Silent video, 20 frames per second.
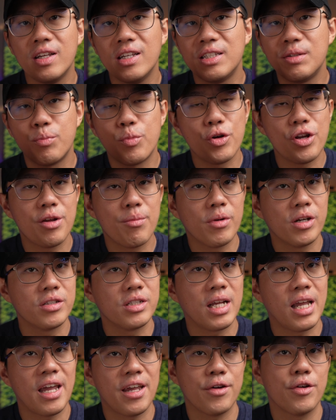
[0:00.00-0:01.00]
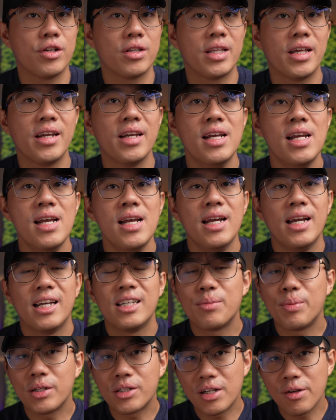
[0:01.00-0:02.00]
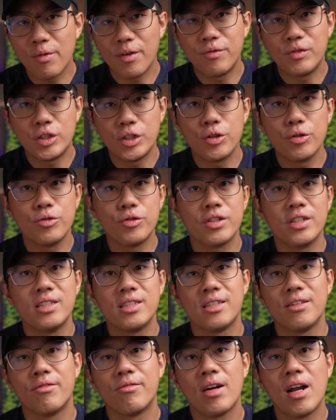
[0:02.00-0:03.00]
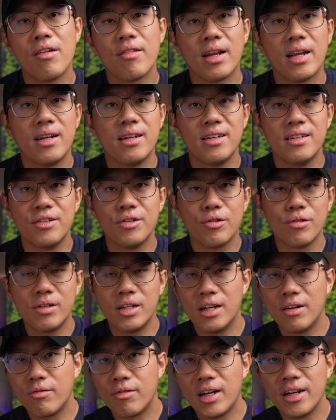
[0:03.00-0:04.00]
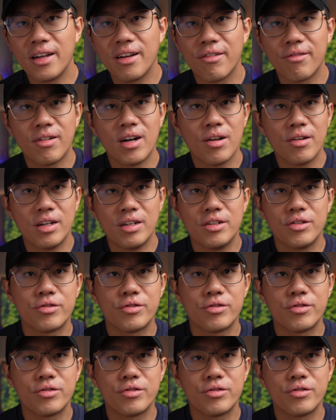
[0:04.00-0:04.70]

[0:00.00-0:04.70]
is pretty much chaotic, especially with children around and, you know, they're running around and you're